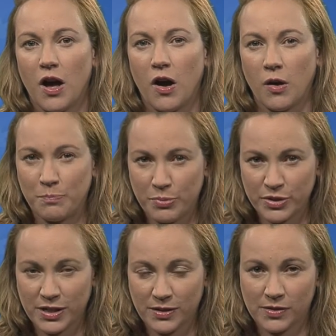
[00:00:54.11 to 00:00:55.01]
are
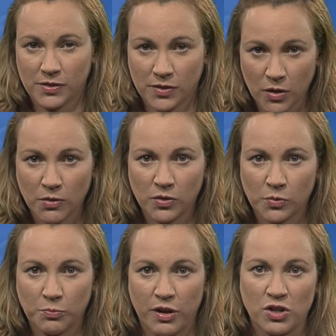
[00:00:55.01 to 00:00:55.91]
putting
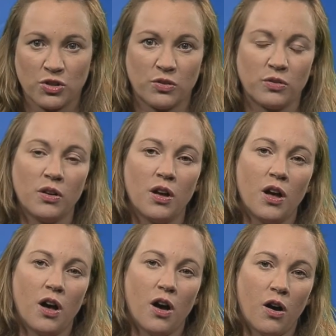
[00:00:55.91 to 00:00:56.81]
serious pressure
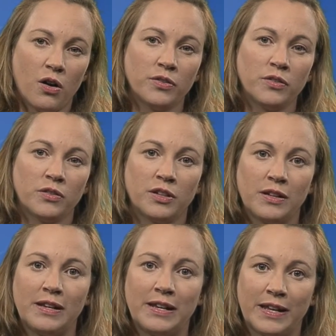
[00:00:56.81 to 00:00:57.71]
on
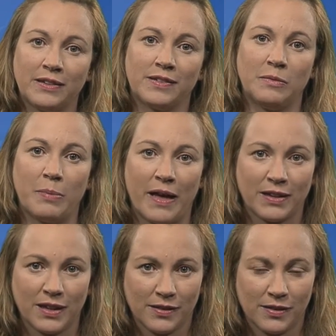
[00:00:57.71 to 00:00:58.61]
the legacy
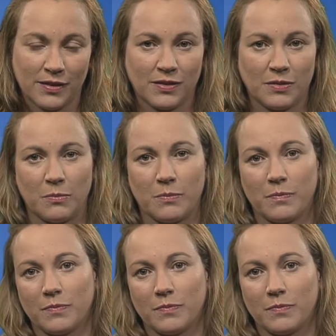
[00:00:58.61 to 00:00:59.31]
banking system.